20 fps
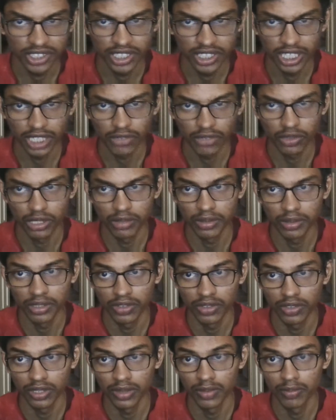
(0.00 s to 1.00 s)
drug will
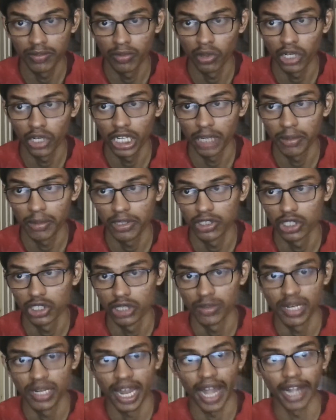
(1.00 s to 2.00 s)
be more lipid
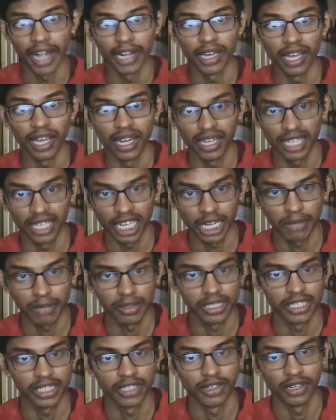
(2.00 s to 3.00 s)
soluble at alkaline
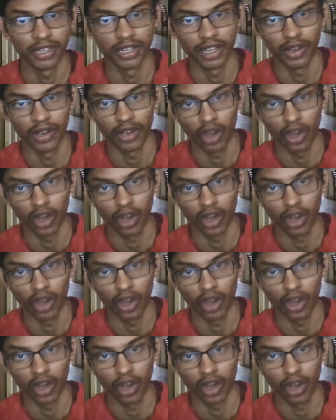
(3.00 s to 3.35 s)
pH,